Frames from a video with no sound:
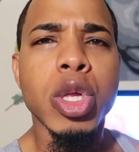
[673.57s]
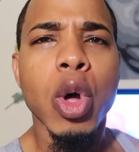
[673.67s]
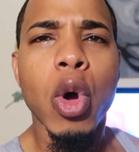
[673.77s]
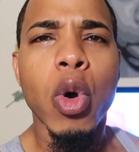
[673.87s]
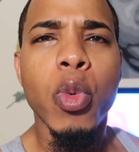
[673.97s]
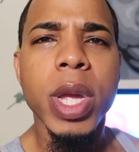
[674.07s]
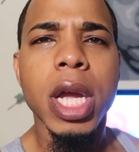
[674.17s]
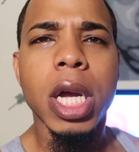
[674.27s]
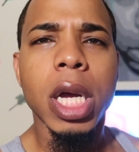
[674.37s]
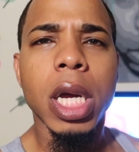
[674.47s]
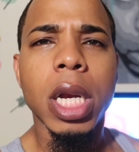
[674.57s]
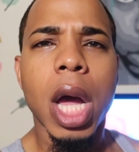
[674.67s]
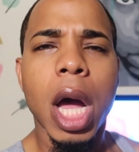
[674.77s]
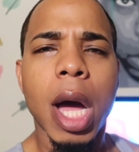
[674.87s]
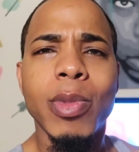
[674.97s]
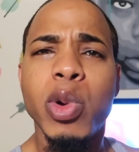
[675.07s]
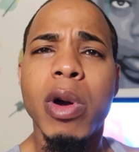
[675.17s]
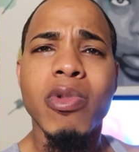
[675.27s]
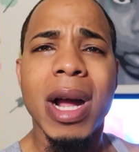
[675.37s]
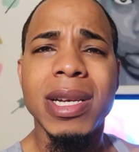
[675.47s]
so we could do
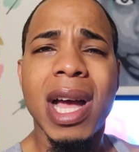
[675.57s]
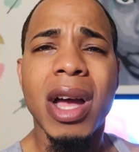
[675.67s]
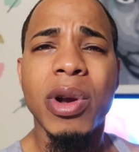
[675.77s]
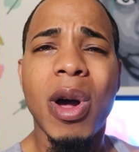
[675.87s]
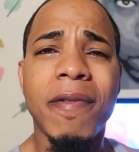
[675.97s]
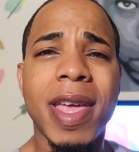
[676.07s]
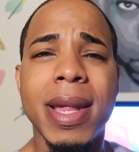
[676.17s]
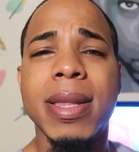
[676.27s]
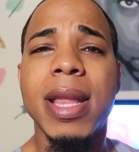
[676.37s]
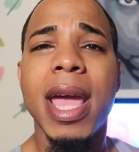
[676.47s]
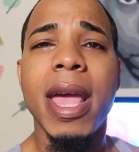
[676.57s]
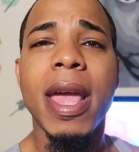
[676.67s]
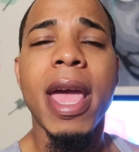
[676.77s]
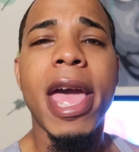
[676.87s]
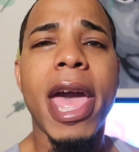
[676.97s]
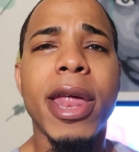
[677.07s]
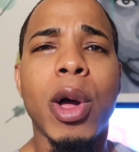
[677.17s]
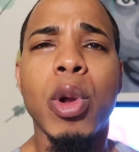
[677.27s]
a rundown of his day and